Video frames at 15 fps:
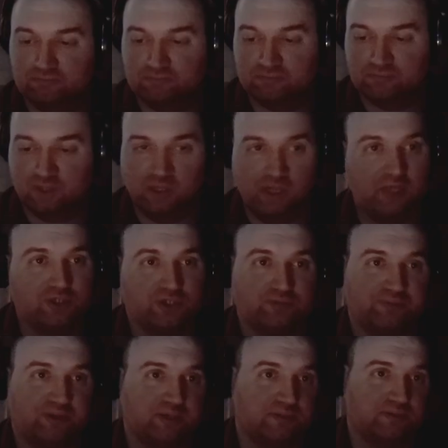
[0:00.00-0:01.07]

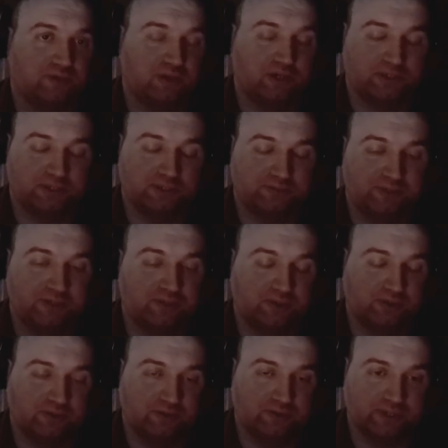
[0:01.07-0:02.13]
Linux is basically
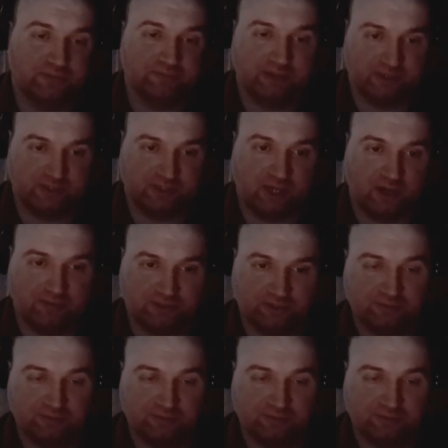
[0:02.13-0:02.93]
your best option.